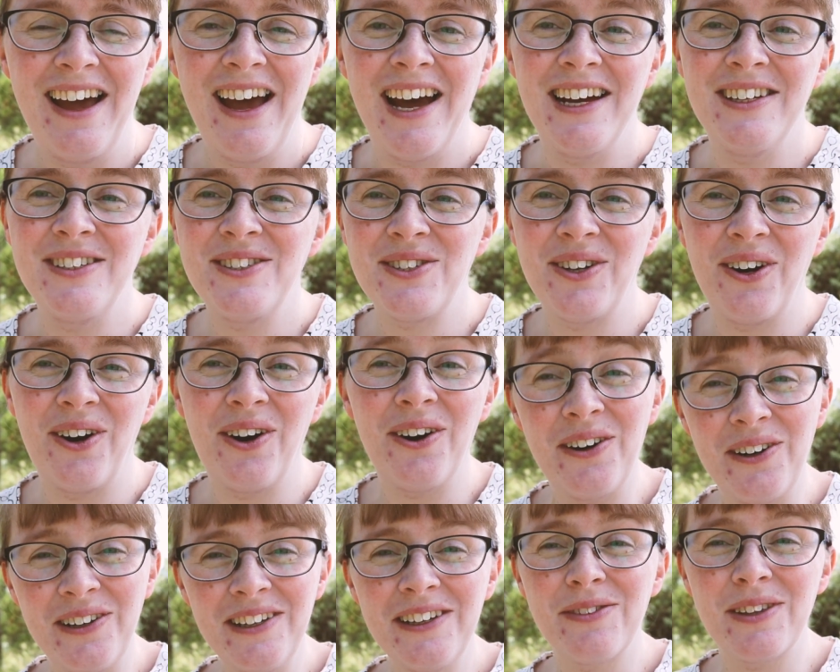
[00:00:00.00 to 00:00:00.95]
And
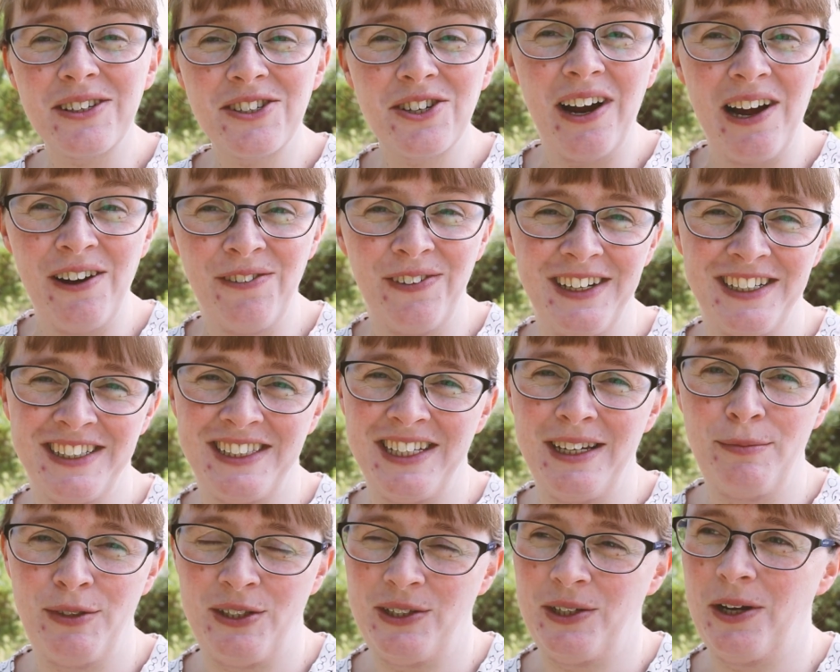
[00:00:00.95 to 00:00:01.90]
all of the traffic
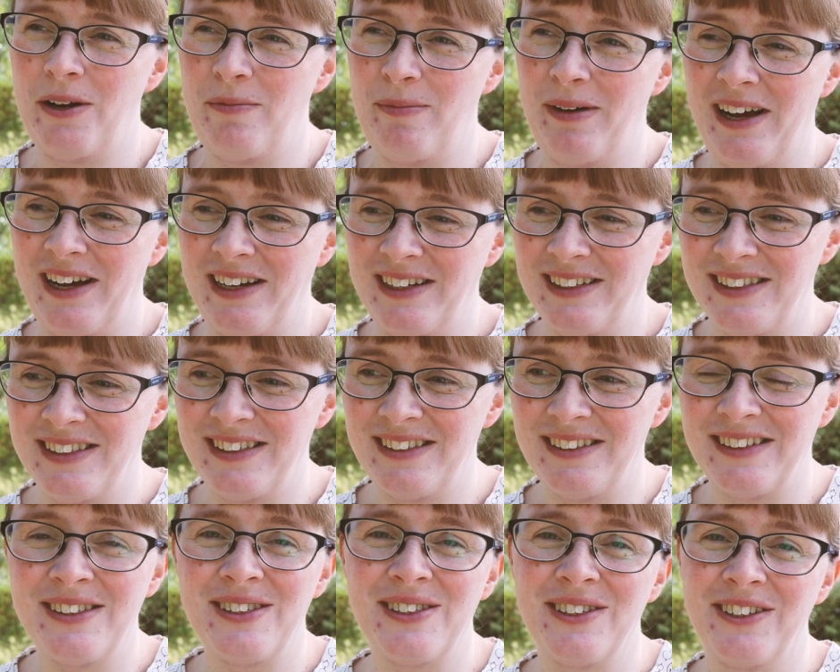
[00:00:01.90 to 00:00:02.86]
seems to go
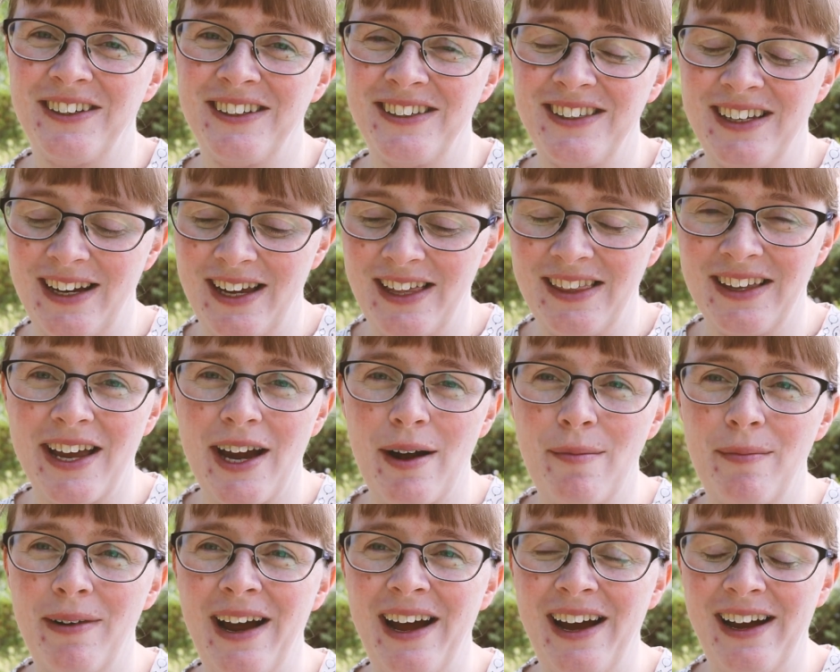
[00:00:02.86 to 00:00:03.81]
past as soon as I get the
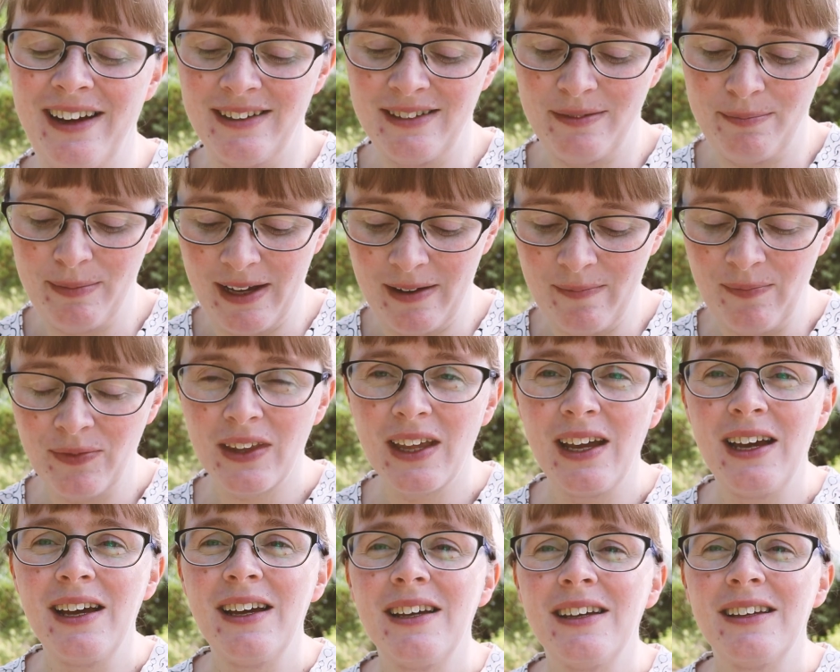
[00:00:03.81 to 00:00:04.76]
camera out. But
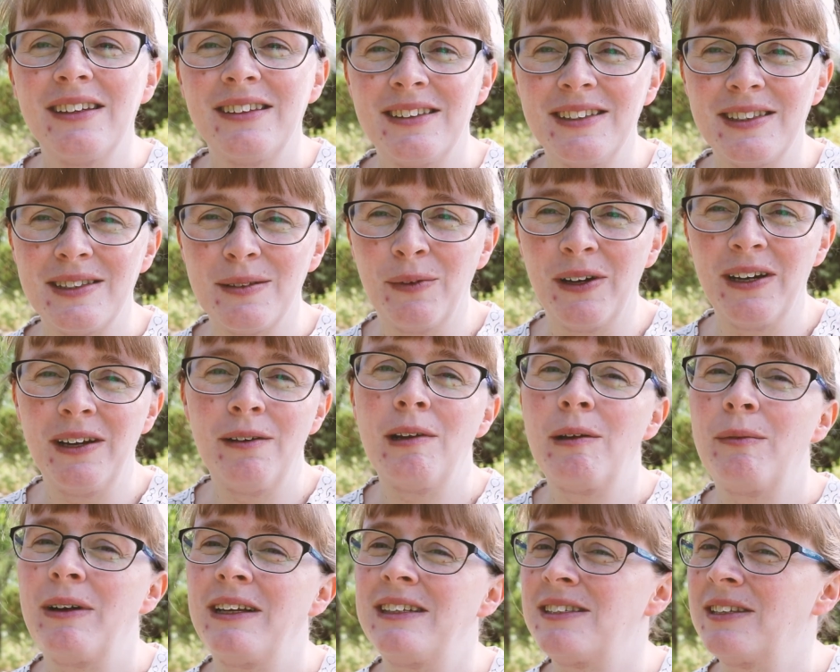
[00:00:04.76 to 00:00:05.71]
this morning
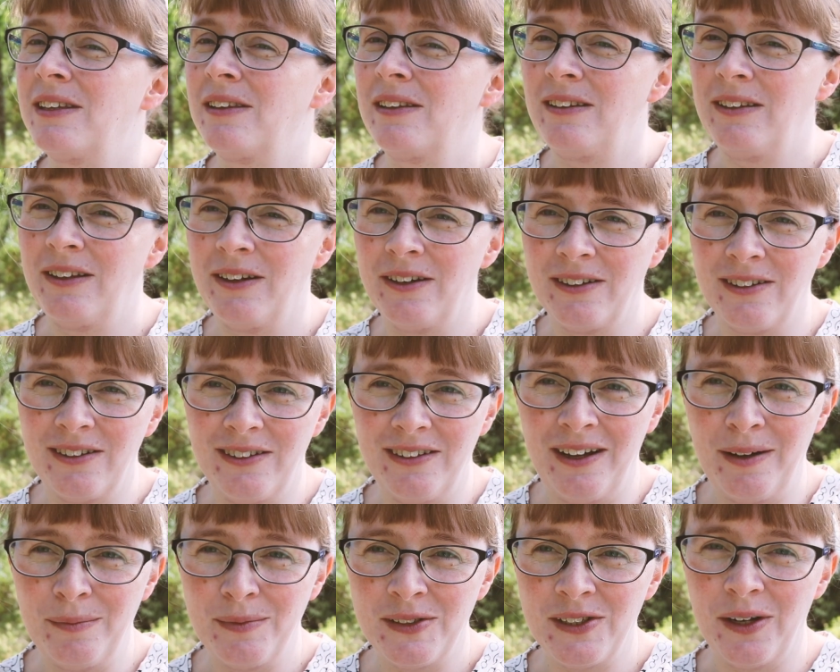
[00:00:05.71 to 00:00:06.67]
we went to the local
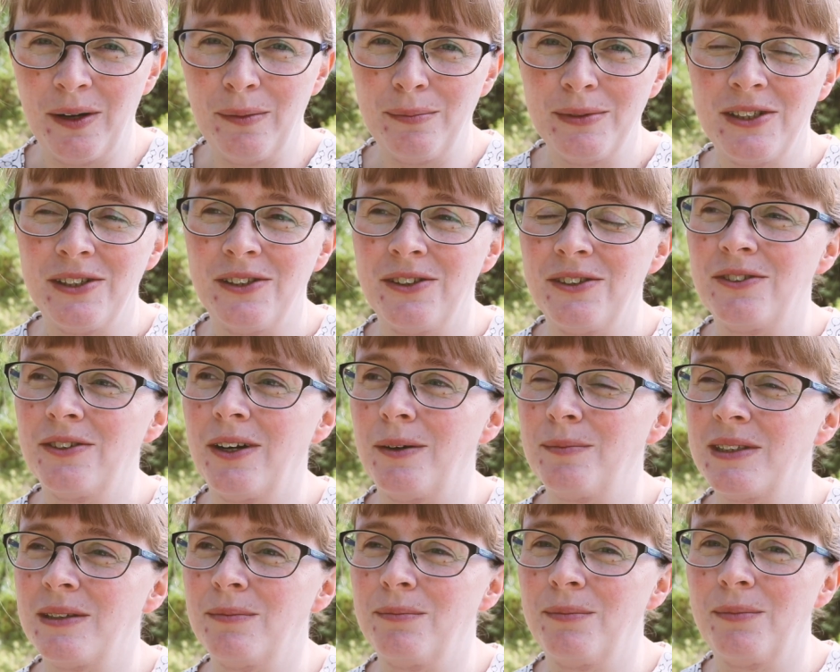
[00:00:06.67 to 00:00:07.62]
op shop to
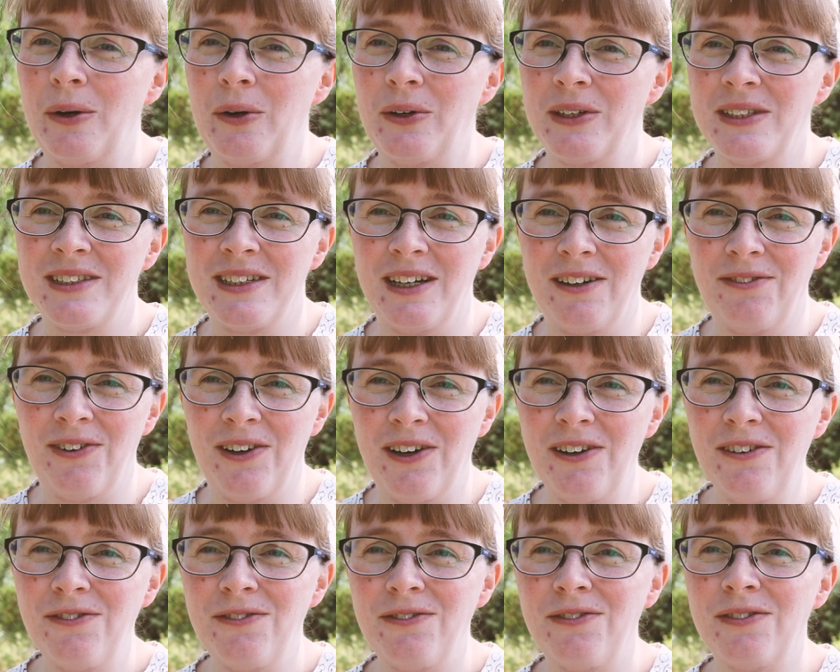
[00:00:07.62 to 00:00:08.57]
drop some more stuff
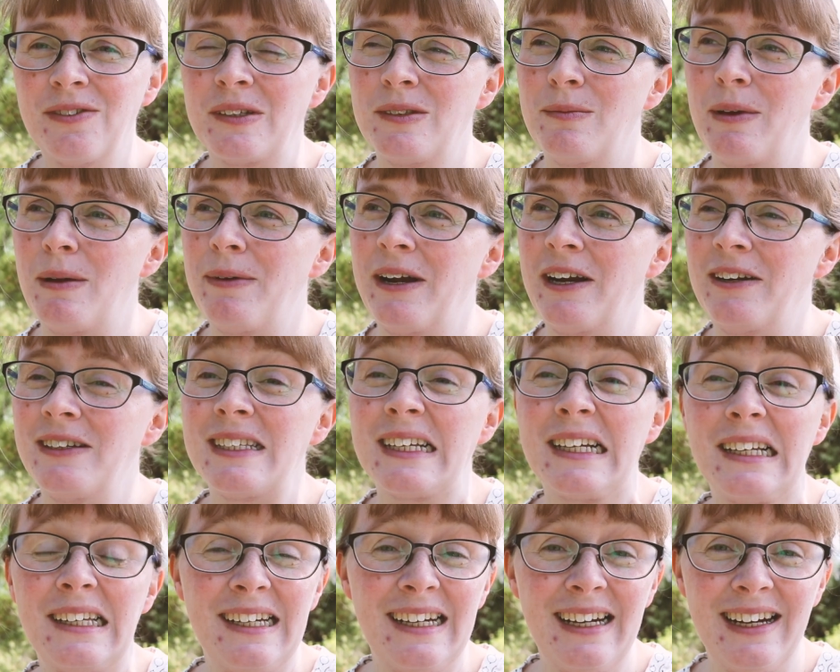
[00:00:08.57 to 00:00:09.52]
off. My parents are
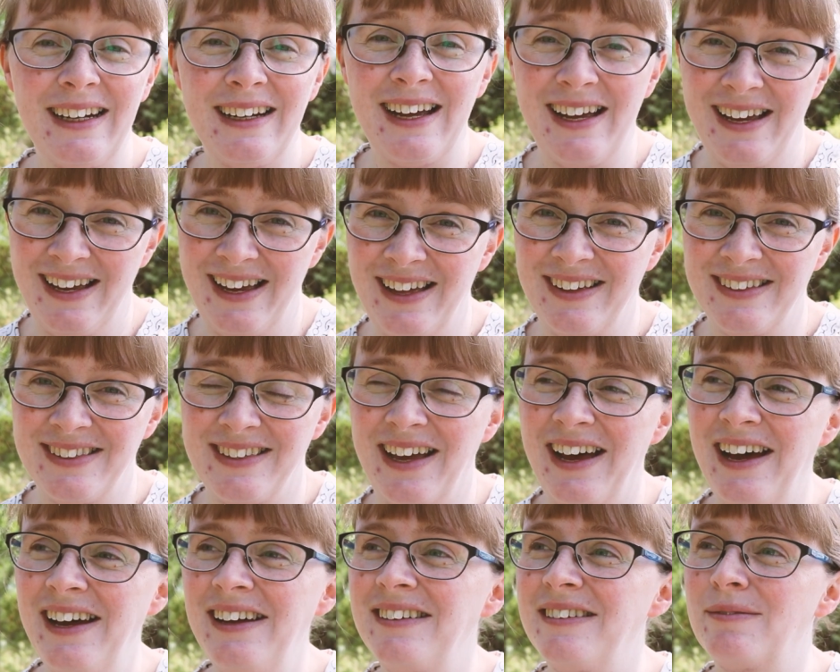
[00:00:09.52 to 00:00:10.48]
cleaning their house
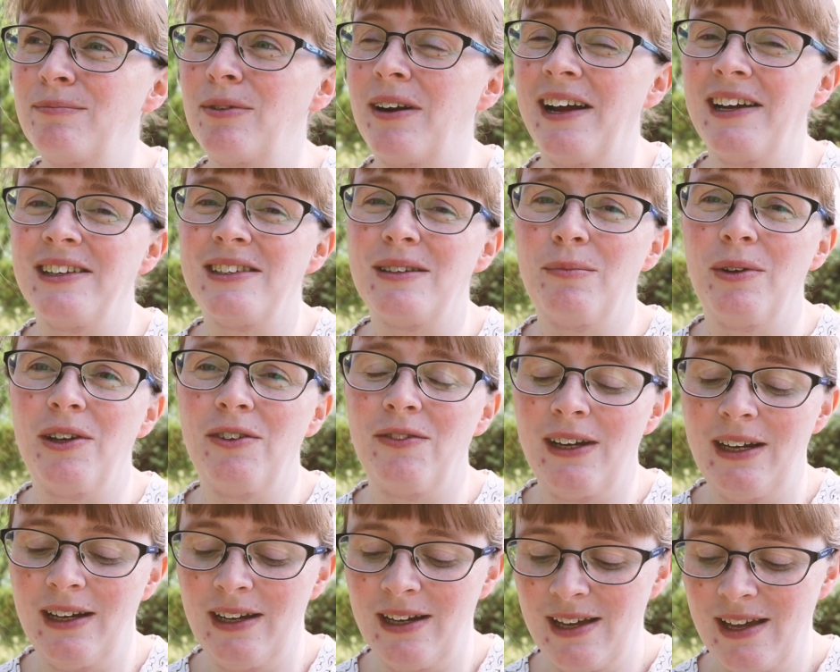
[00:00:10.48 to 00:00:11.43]
out prior to
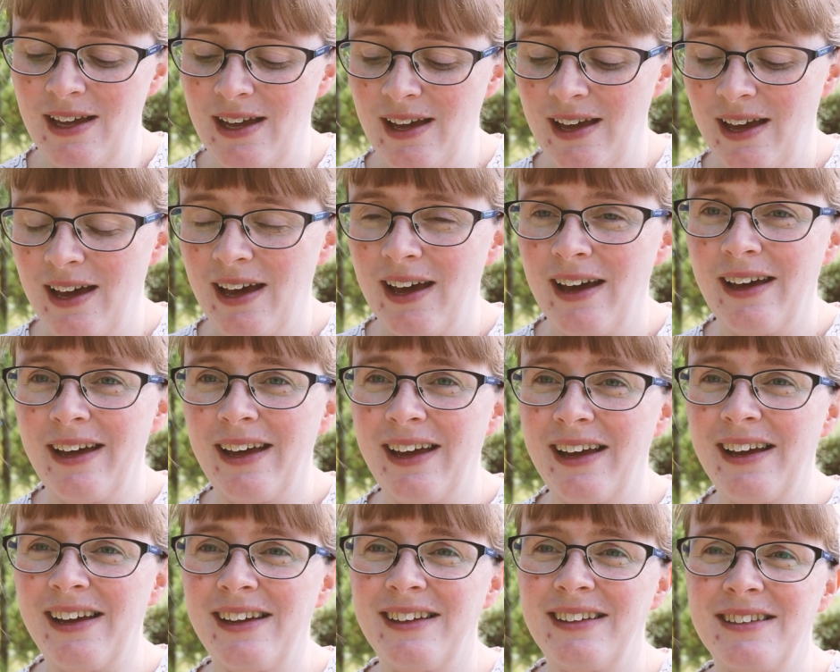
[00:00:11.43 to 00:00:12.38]
moving,
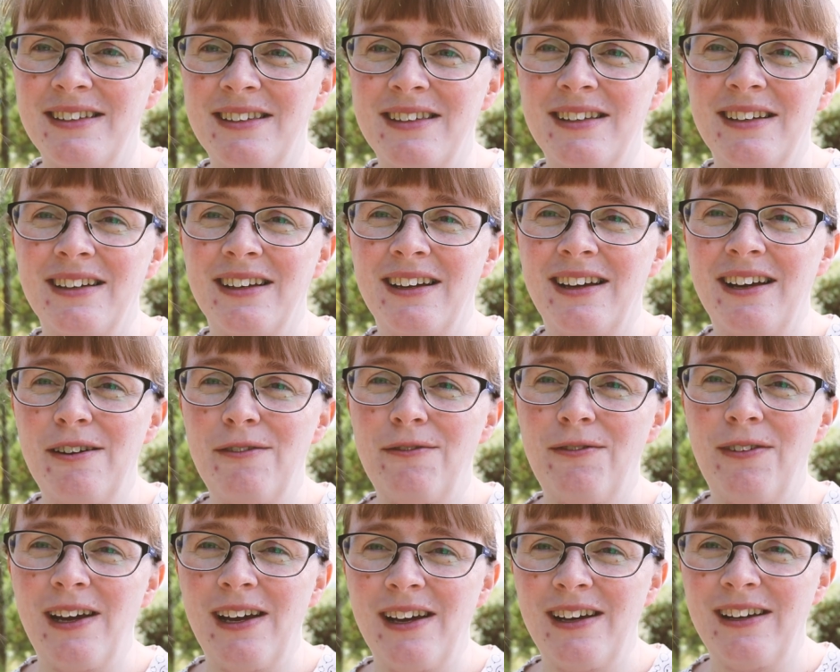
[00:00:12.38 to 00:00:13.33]
and I
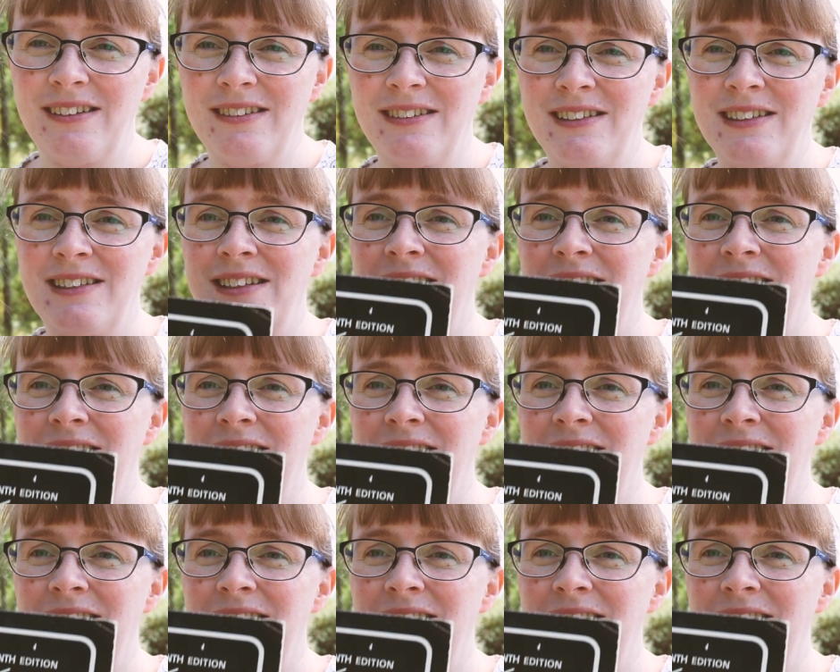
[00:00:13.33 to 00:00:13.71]
found